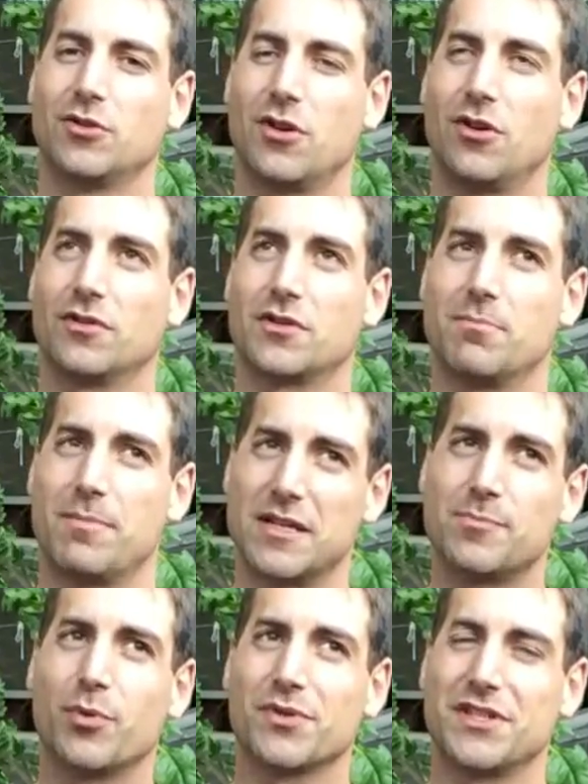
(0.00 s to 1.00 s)
know the
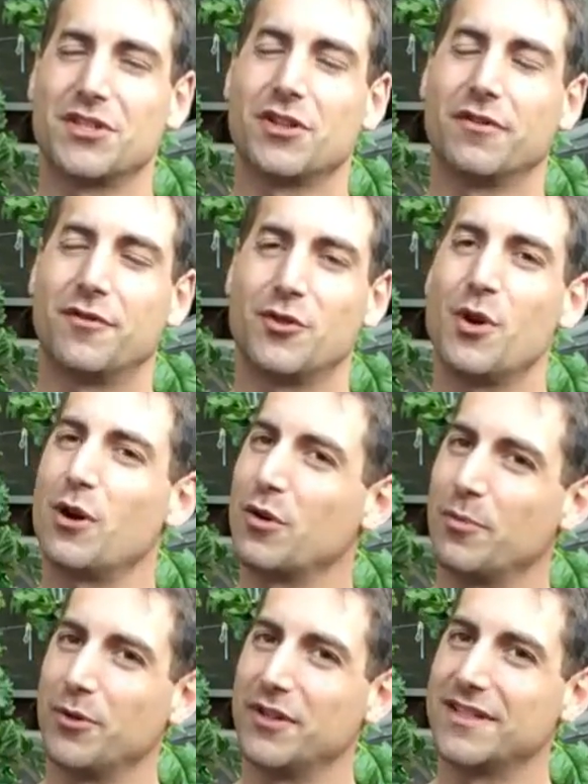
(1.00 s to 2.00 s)
best position for your
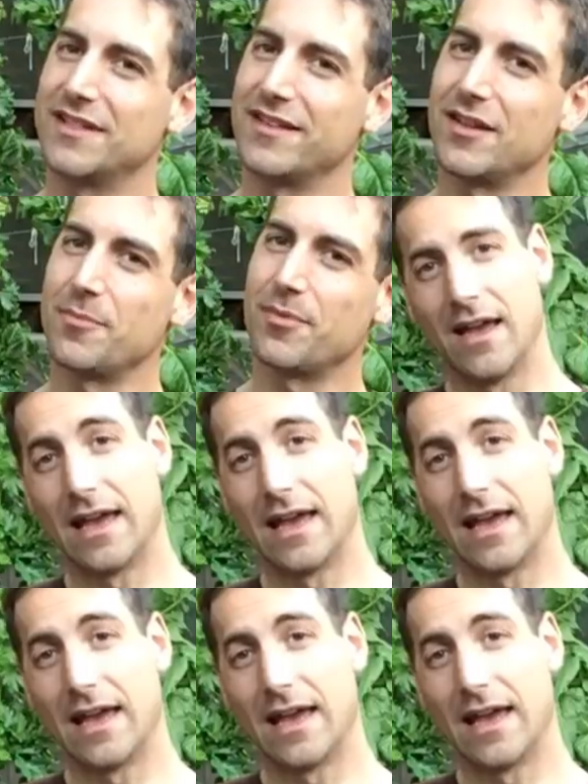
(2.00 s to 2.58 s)
aquaponic setup